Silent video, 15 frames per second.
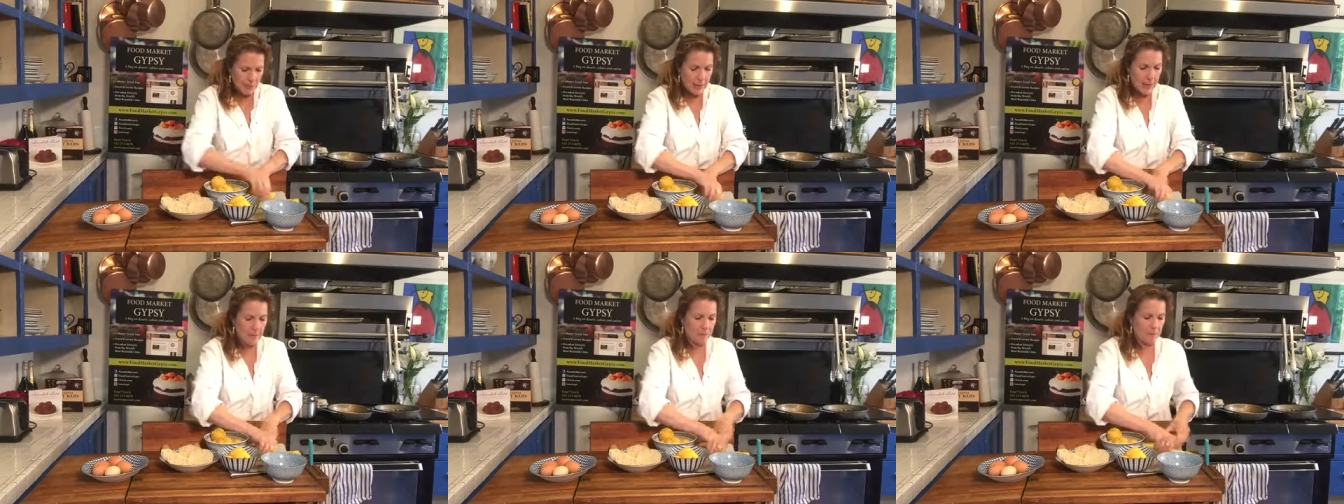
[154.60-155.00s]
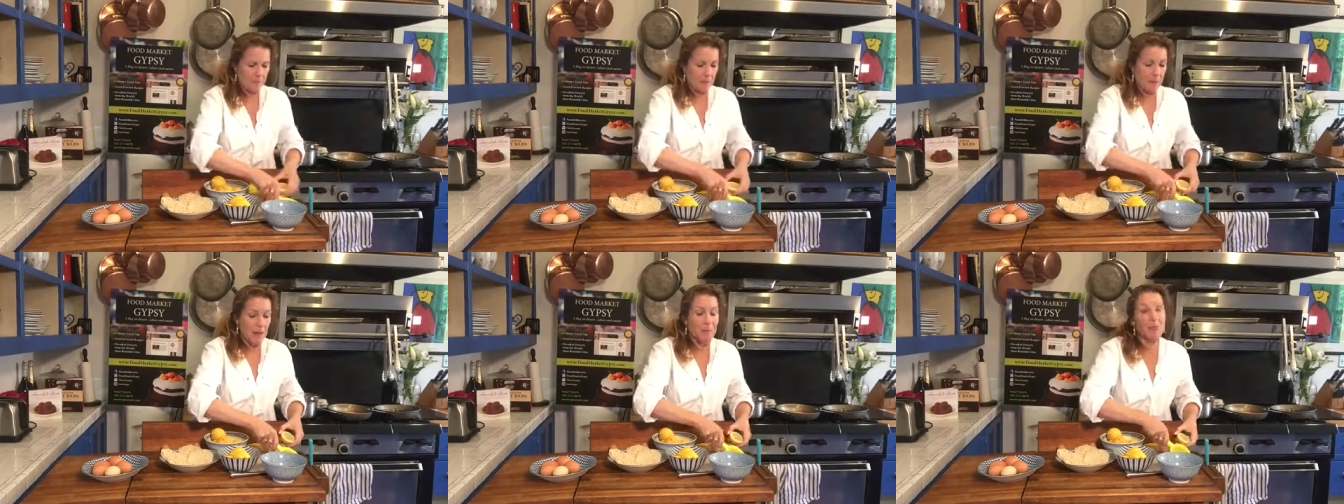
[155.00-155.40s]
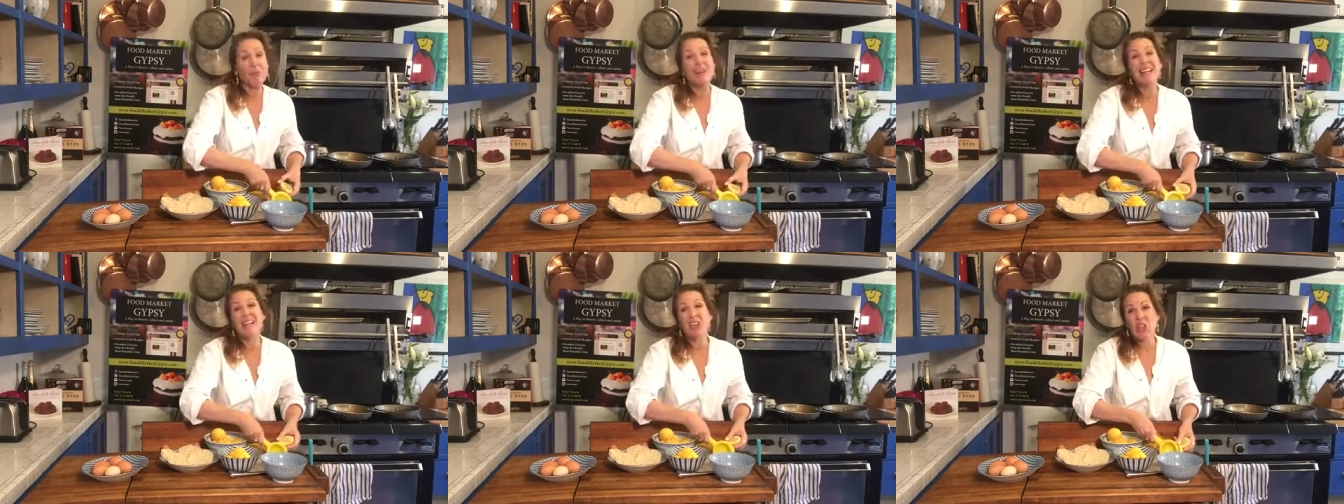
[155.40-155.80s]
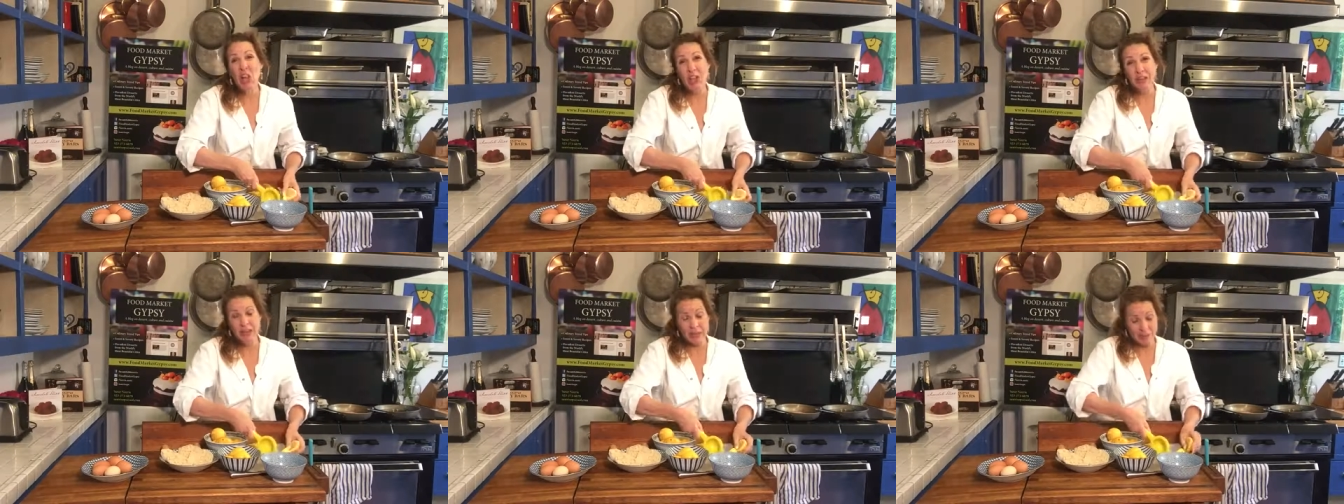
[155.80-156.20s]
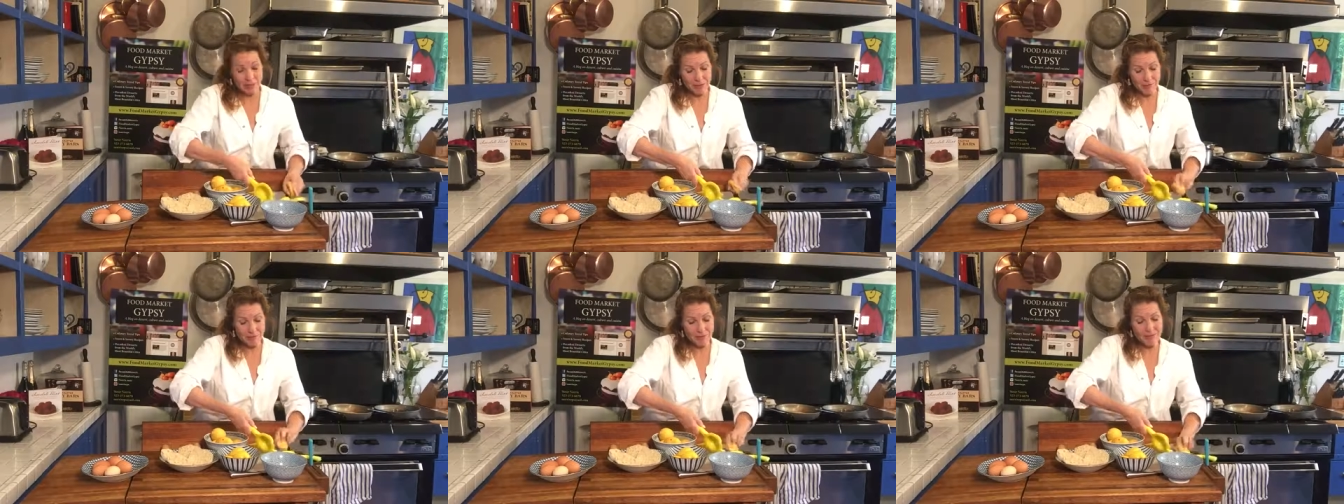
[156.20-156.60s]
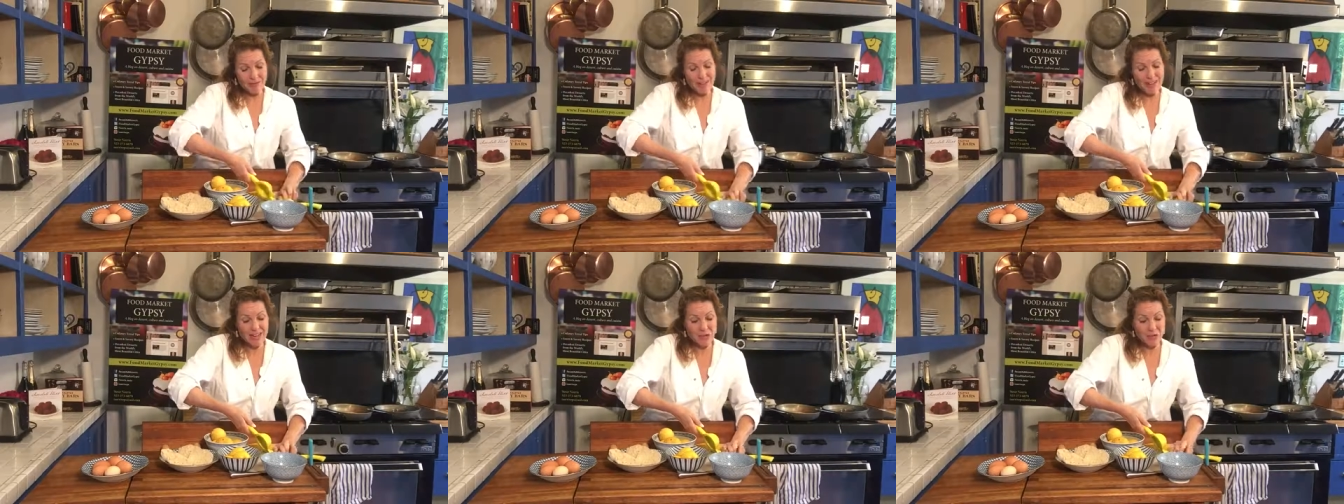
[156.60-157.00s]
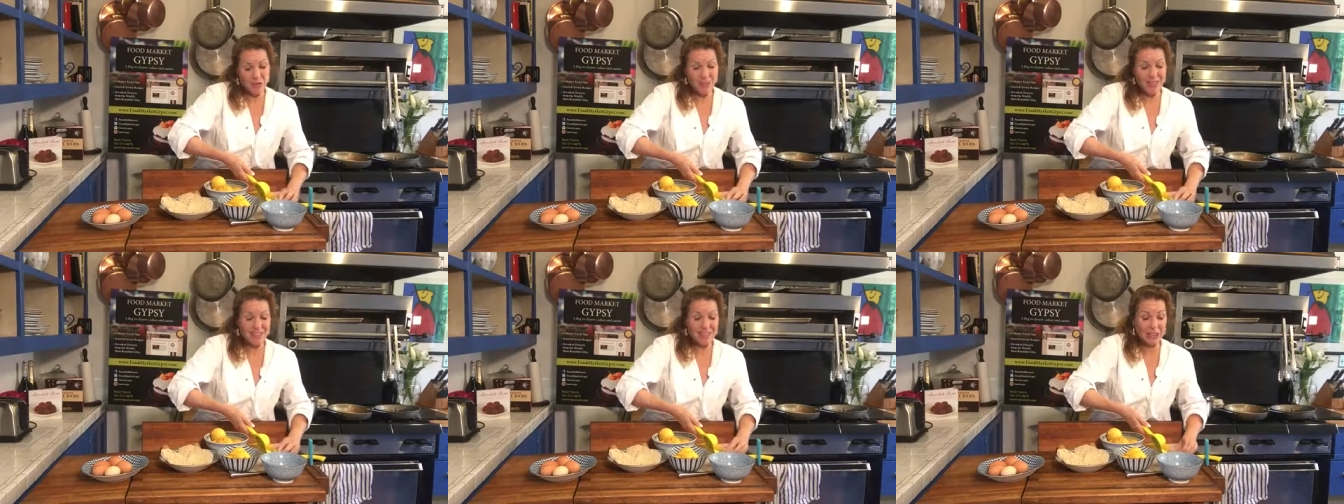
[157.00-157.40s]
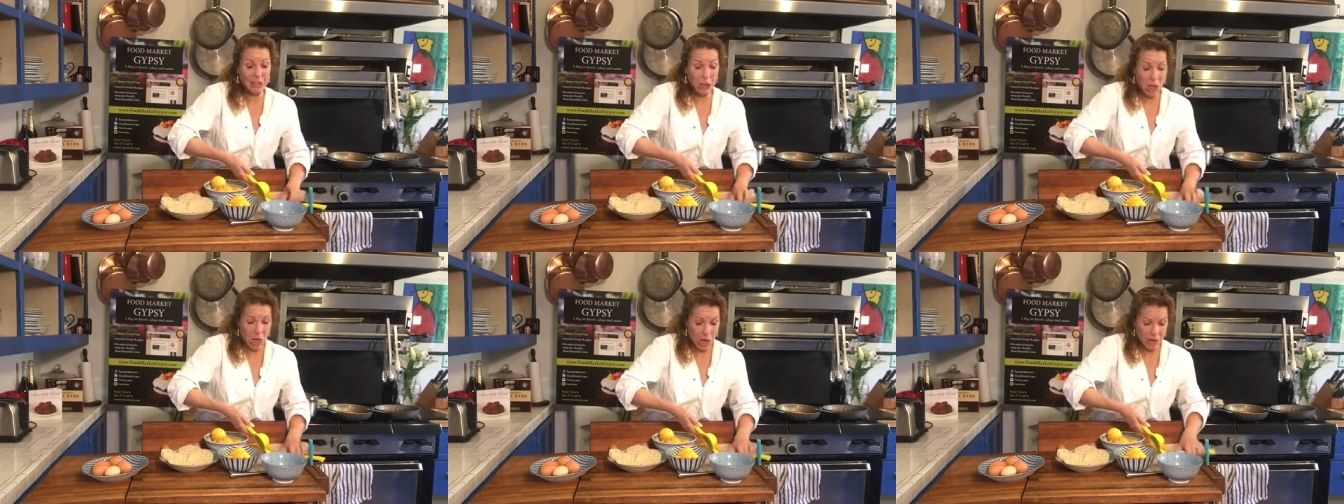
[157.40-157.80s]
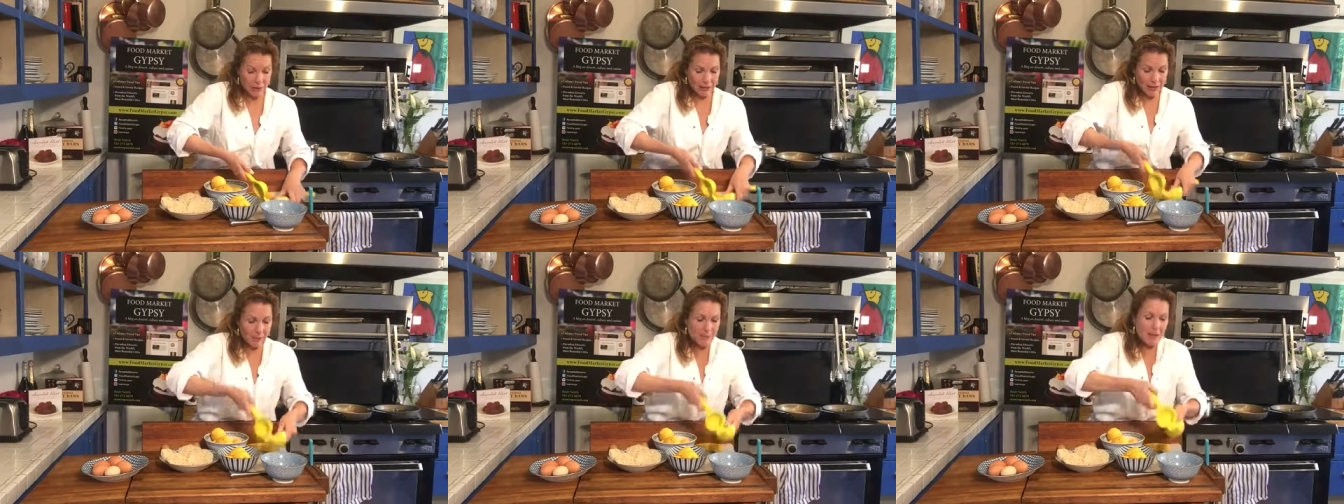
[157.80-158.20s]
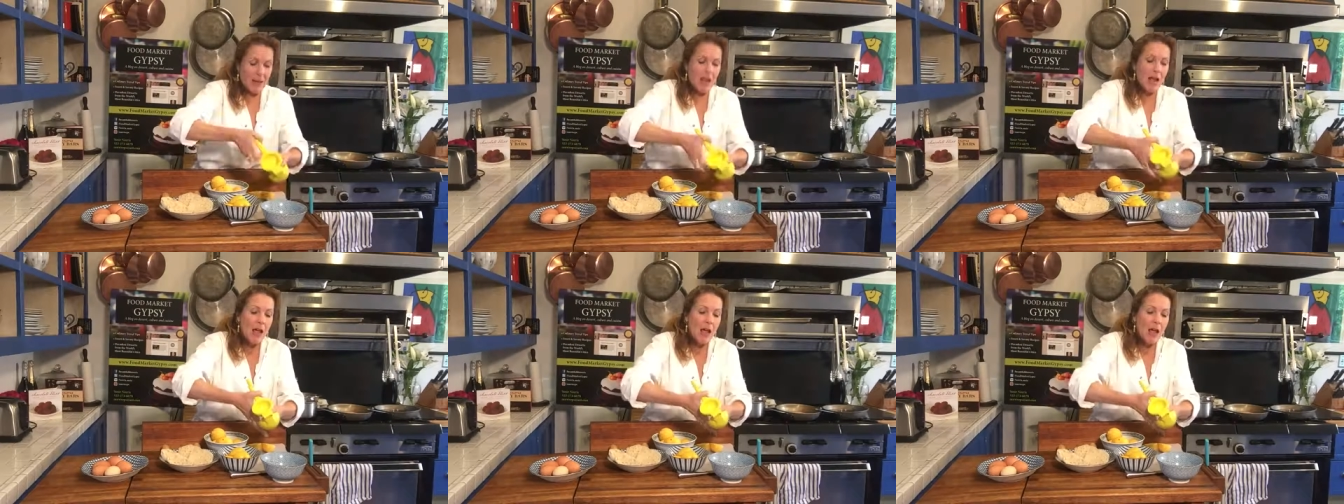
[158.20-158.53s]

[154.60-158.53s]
Okay, but we need a lot of lemon. I told you we need a lot of lemon.